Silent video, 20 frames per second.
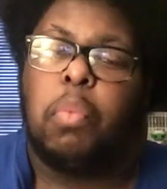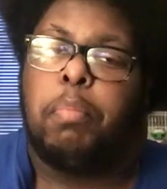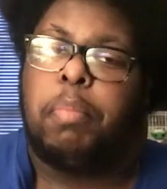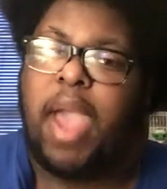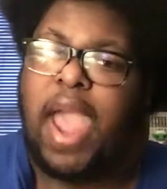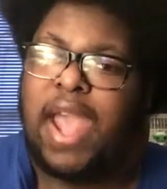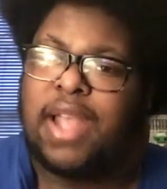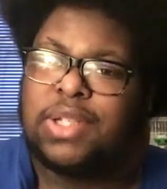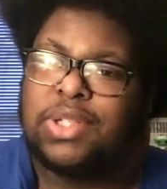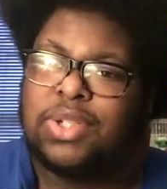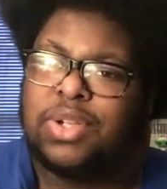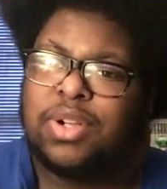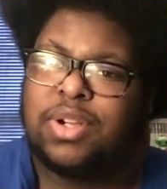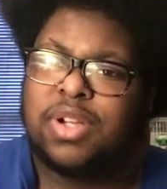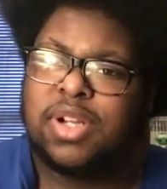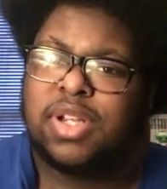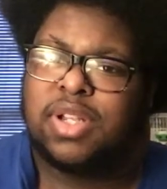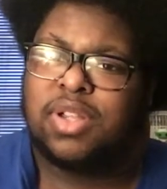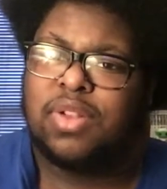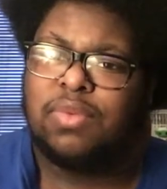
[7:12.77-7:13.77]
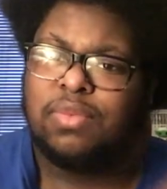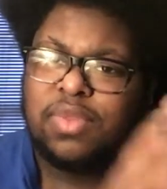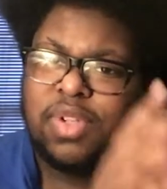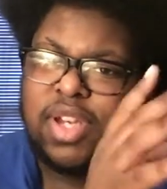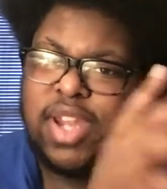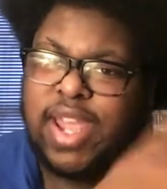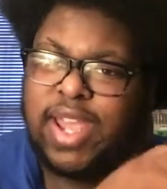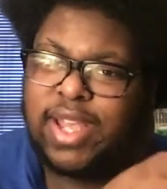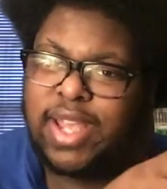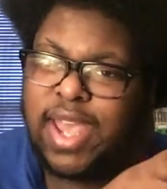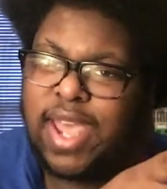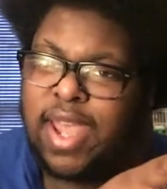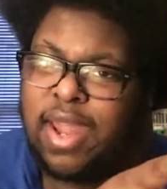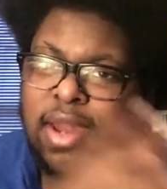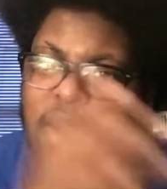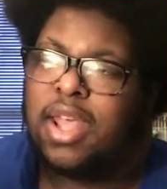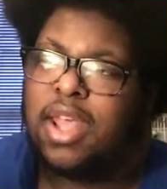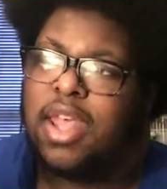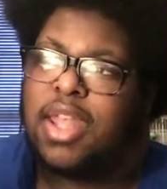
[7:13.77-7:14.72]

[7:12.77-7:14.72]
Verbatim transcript: bastard, a little head,